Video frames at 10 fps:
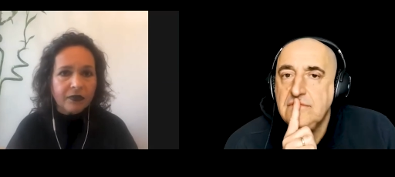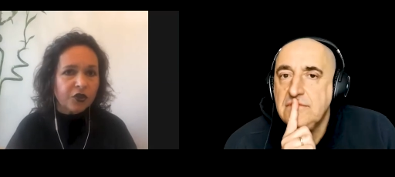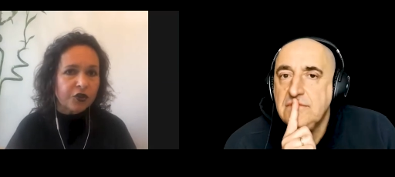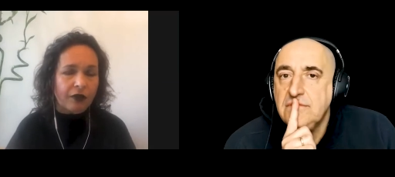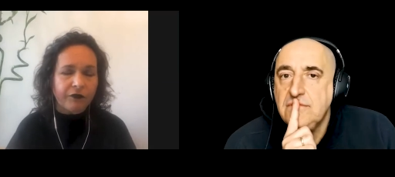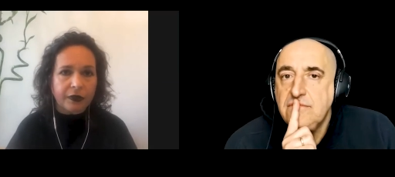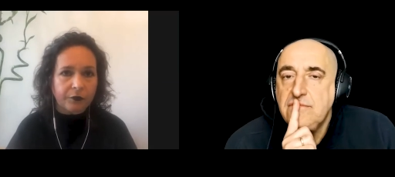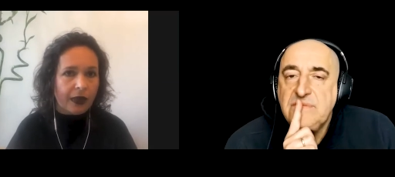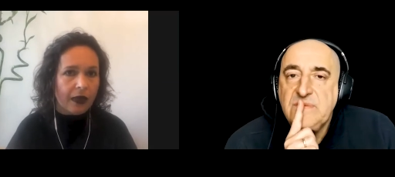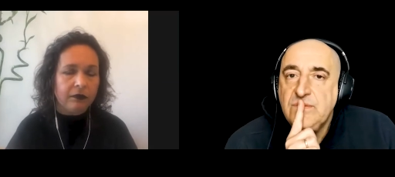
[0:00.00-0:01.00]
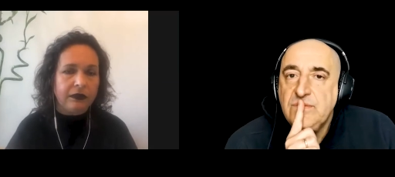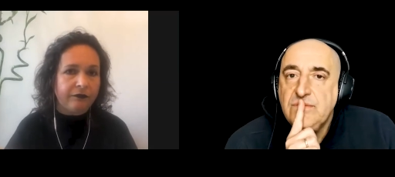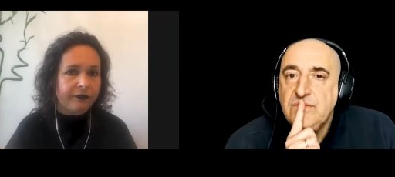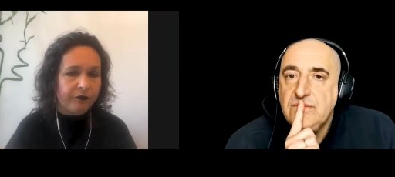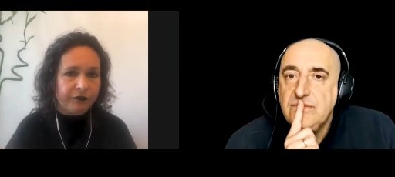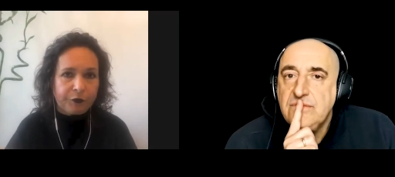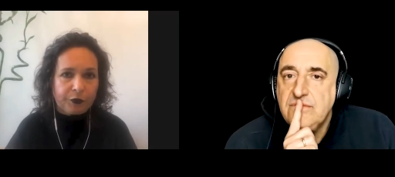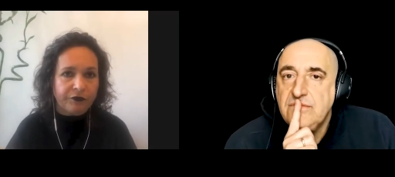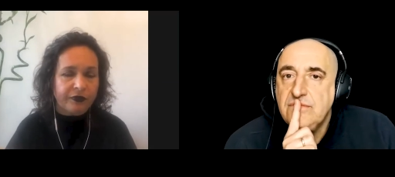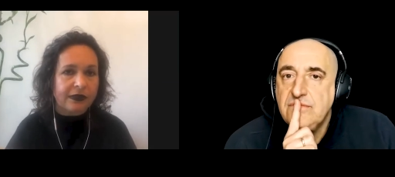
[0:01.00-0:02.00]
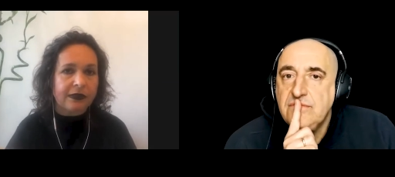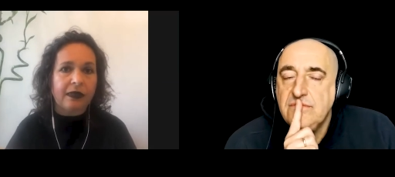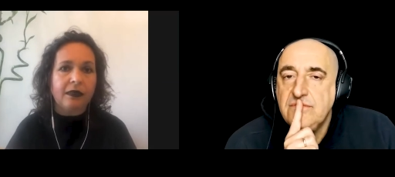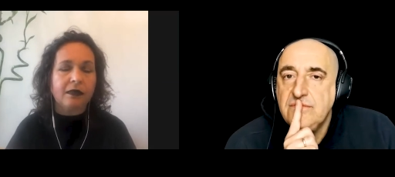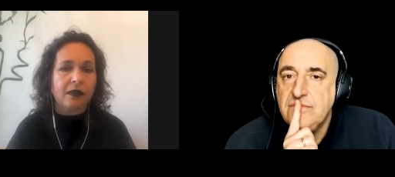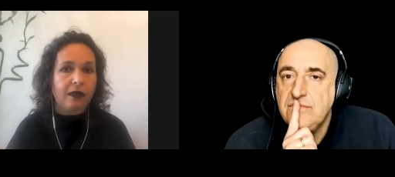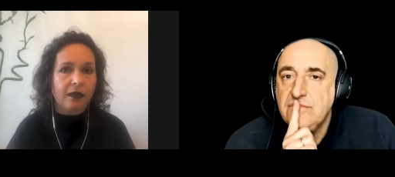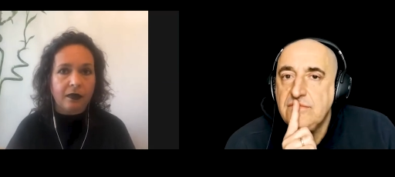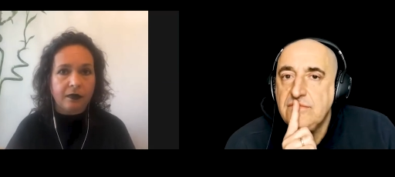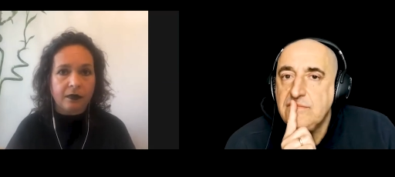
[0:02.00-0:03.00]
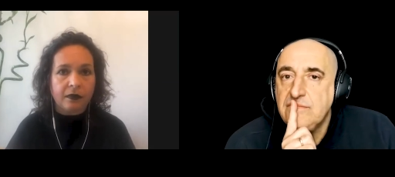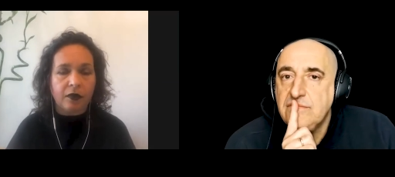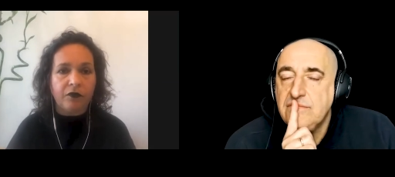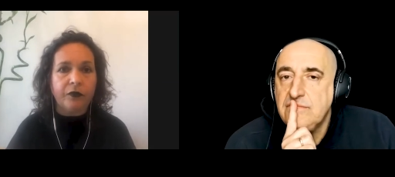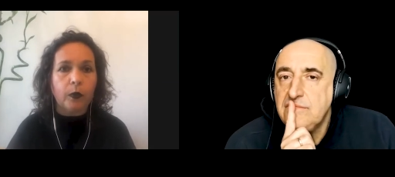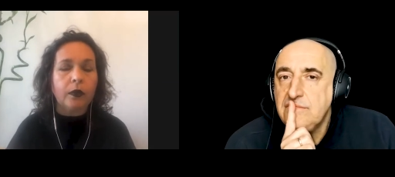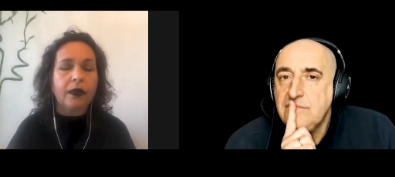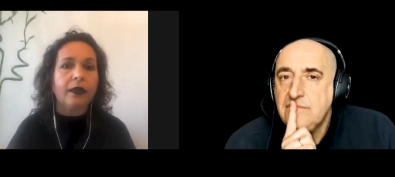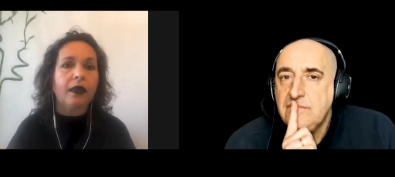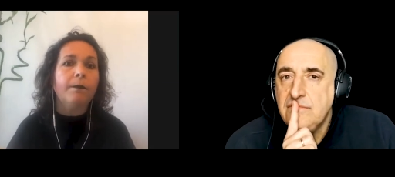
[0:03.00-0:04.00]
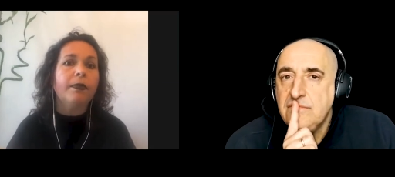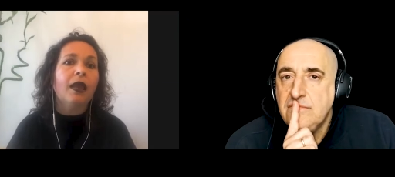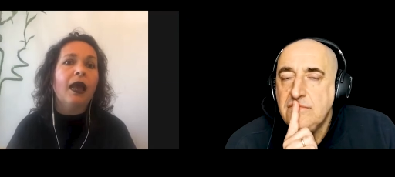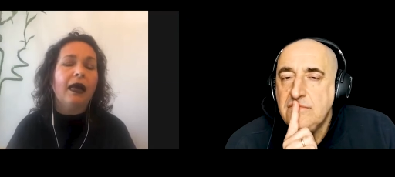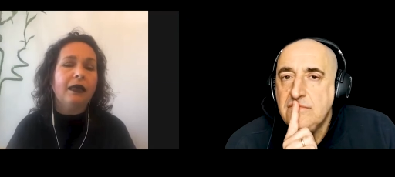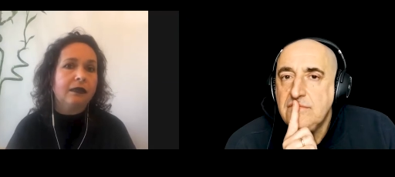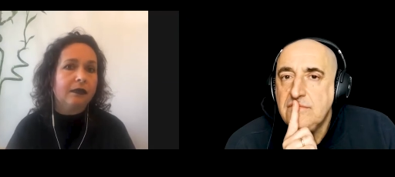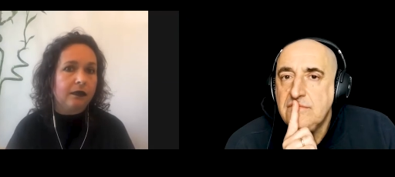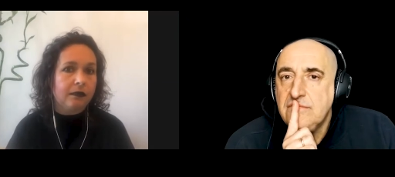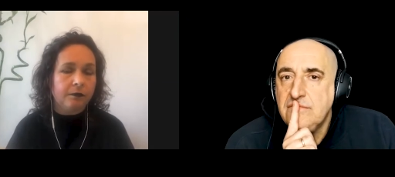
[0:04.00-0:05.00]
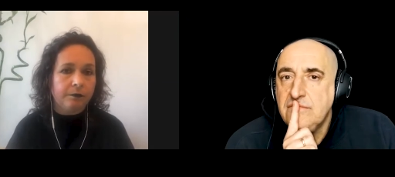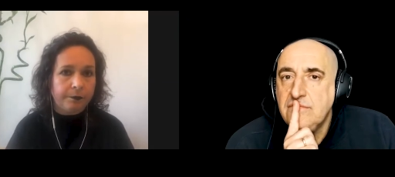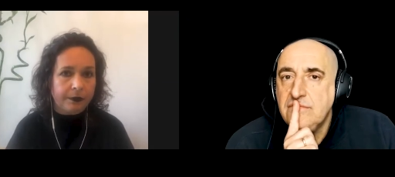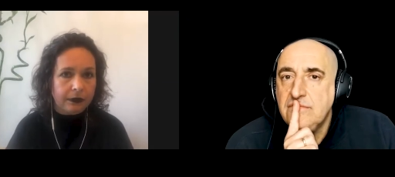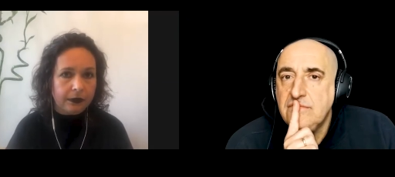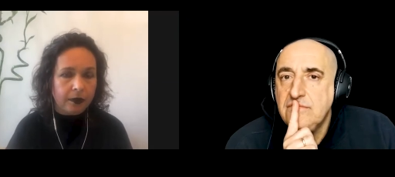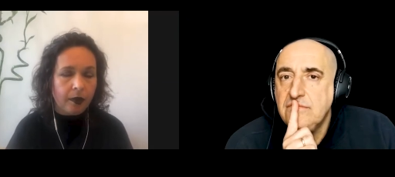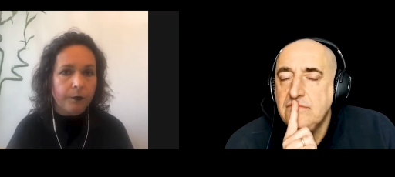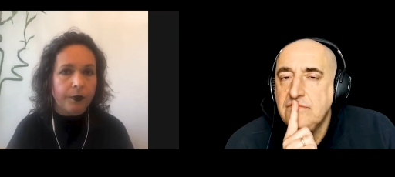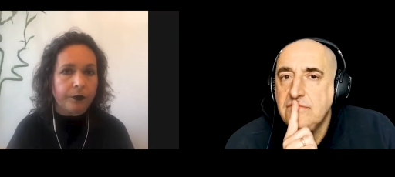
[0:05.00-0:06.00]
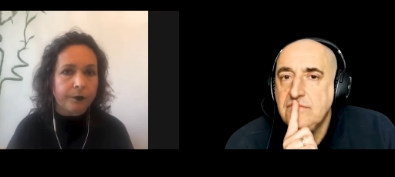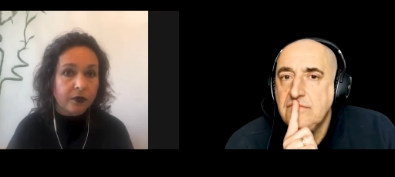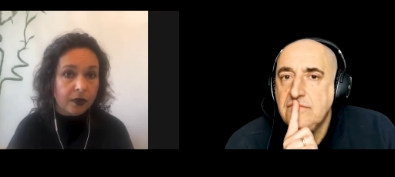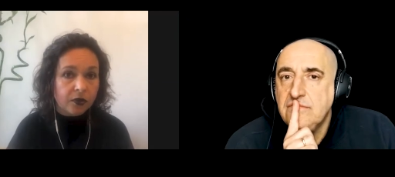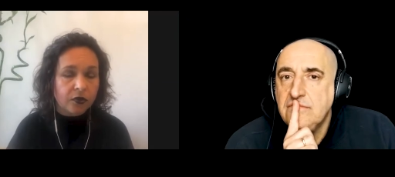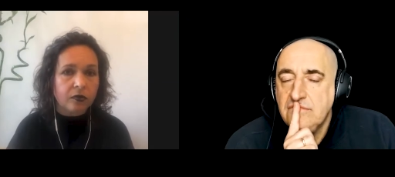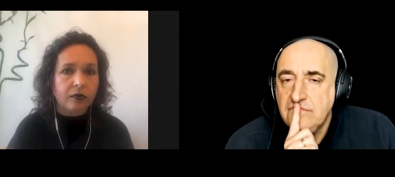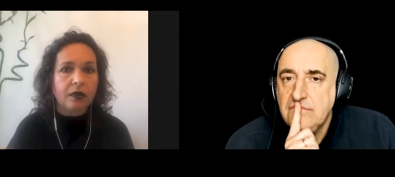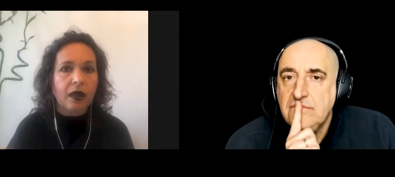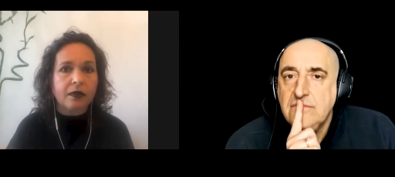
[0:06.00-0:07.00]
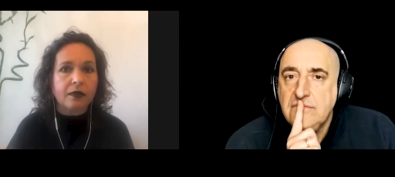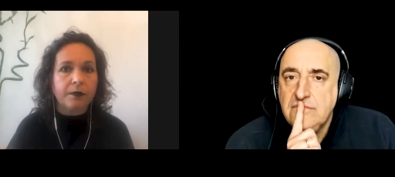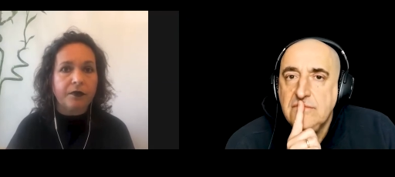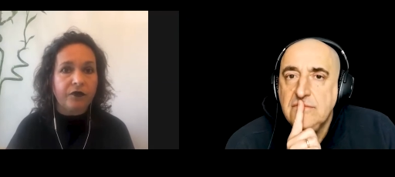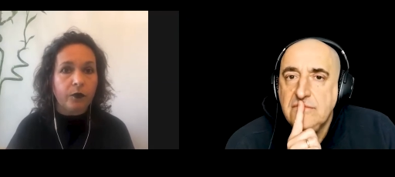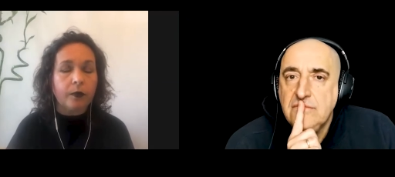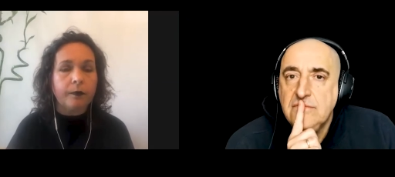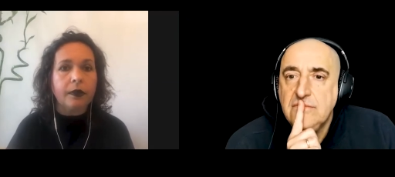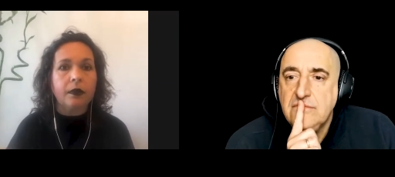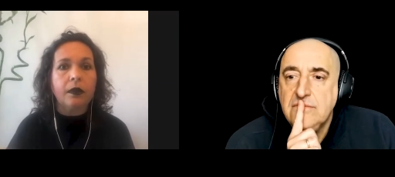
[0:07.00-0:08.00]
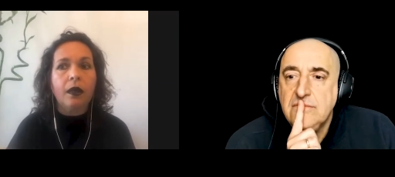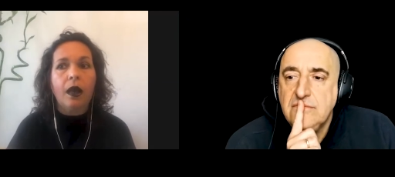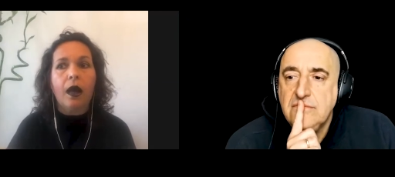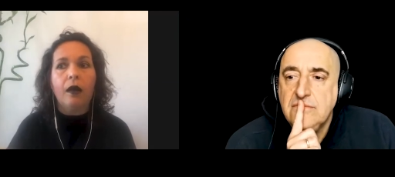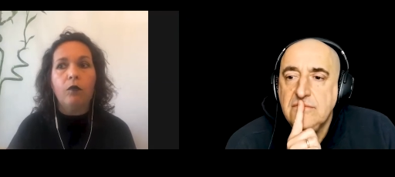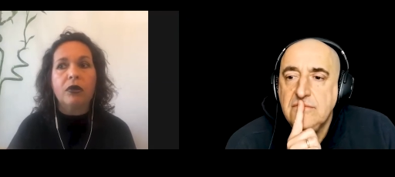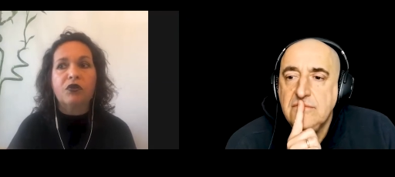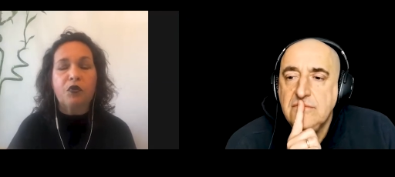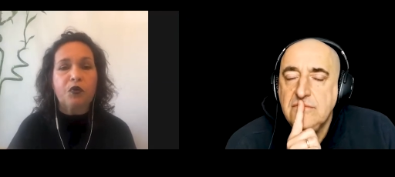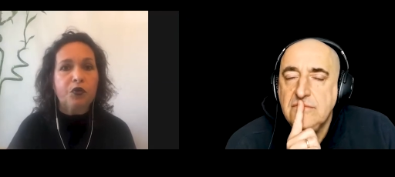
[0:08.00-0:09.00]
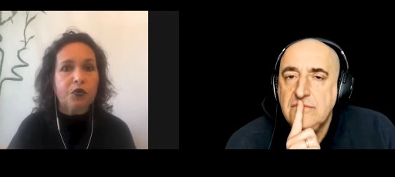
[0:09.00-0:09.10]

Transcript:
Speaker 1: shuffled around, lived in a few different states. I landed in South Florida. I started building up my reputation as a performer. I was not